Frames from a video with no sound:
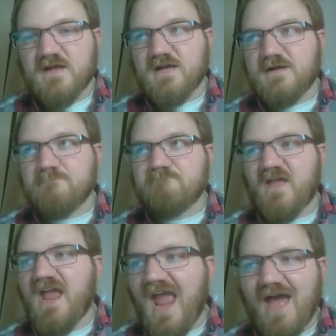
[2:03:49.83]

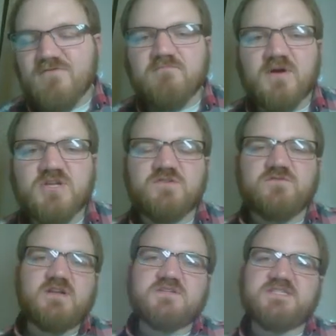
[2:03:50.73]
I have a bunch
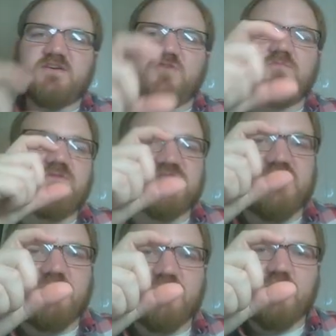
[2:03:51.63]
of little single-pole,
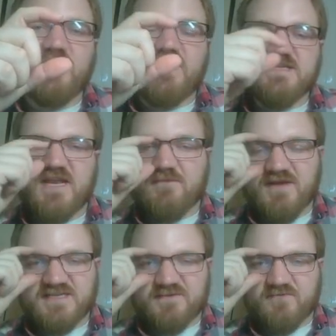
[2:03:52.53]
single-throw relays that I
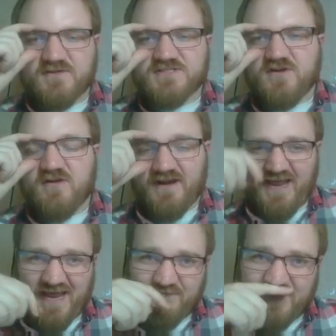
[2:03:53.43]
picked up for a song at
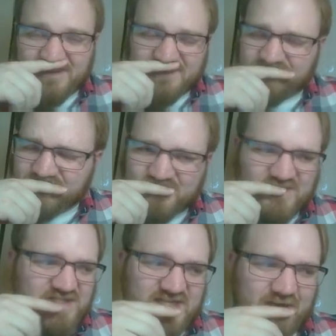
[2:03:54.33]
a Hamfest,
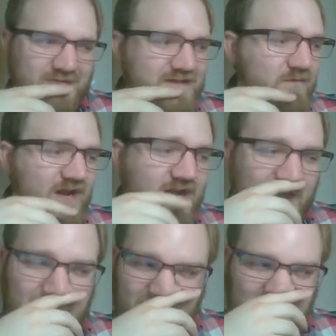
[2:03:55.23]
which is not really what I
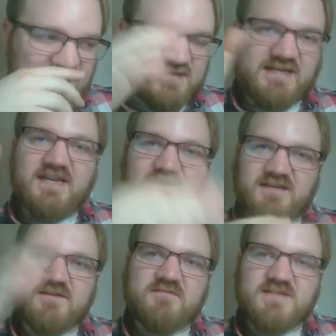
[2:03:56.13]
need, because I need
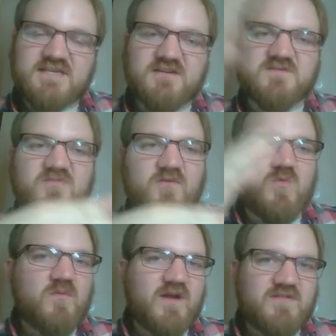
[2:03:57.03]
the signal to be
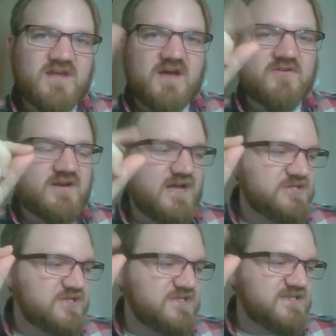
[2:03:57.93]
routed one way or the other and
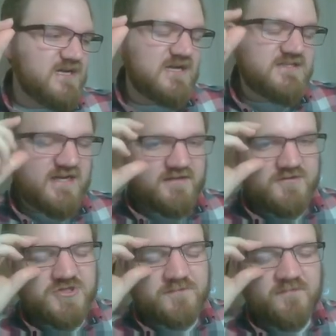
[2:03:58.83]
not just as a contact
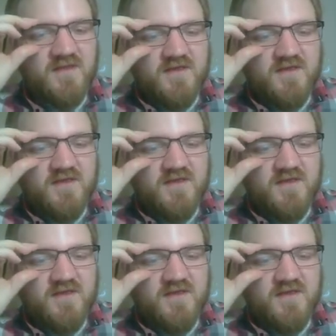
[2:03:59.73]
closure.